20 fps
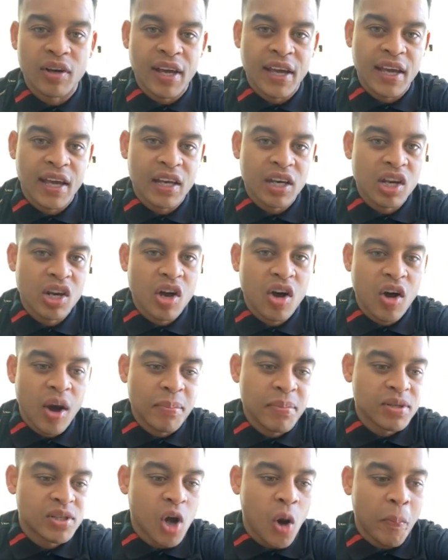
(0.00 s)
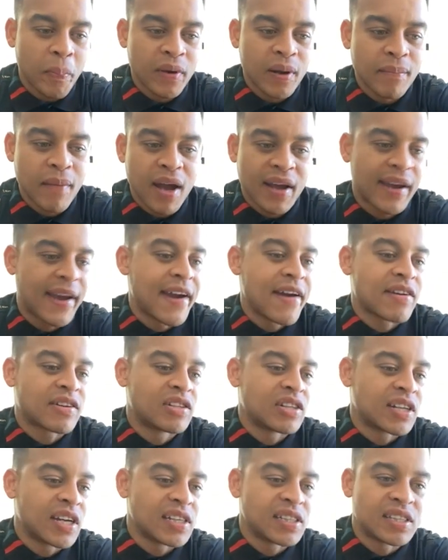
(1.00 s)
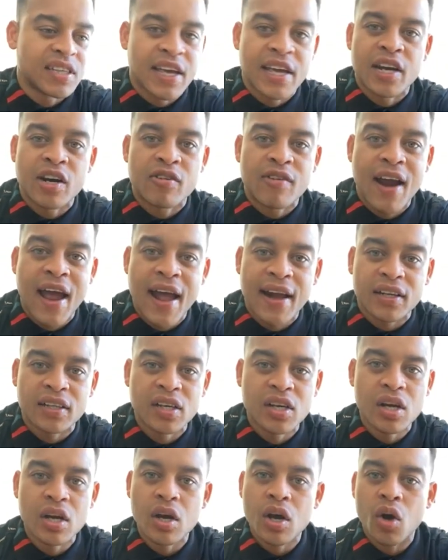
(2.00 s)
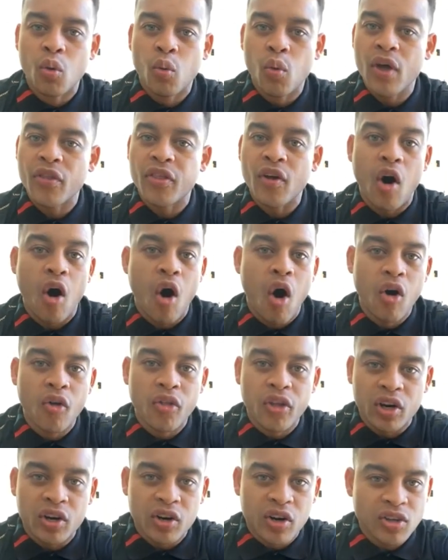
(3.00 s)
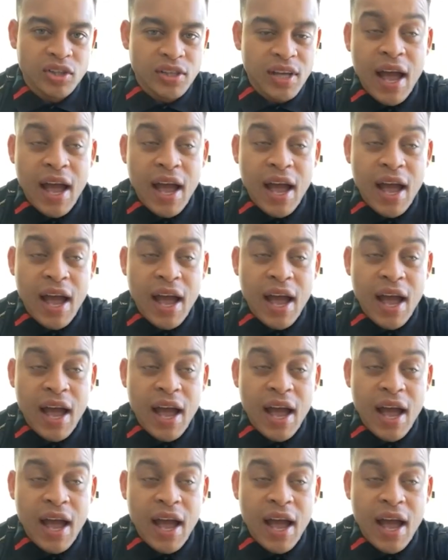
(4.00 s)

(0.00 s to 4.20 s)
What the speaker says: And, you know, I'm just hoping that my character gets to interact with all the girls.